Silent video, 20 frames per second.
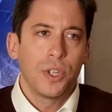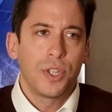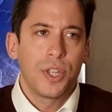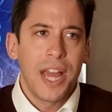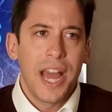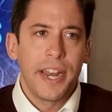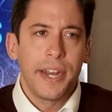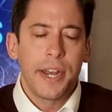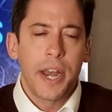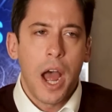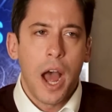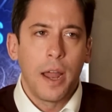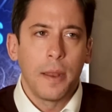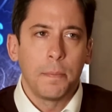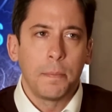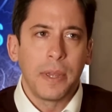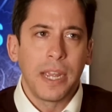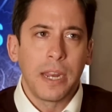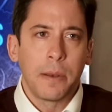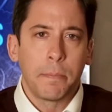does that
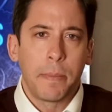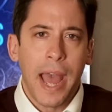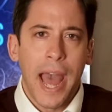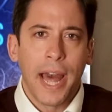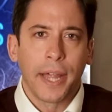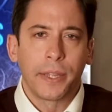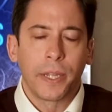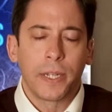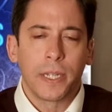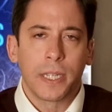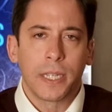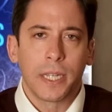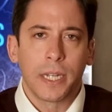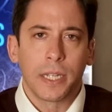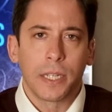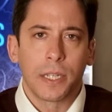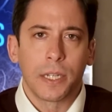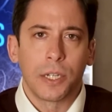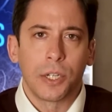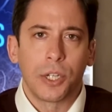not mean path to
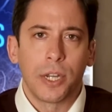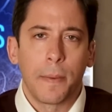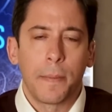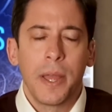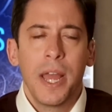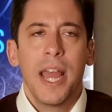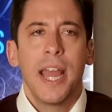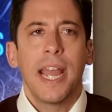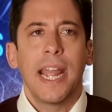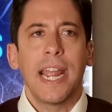citizenship?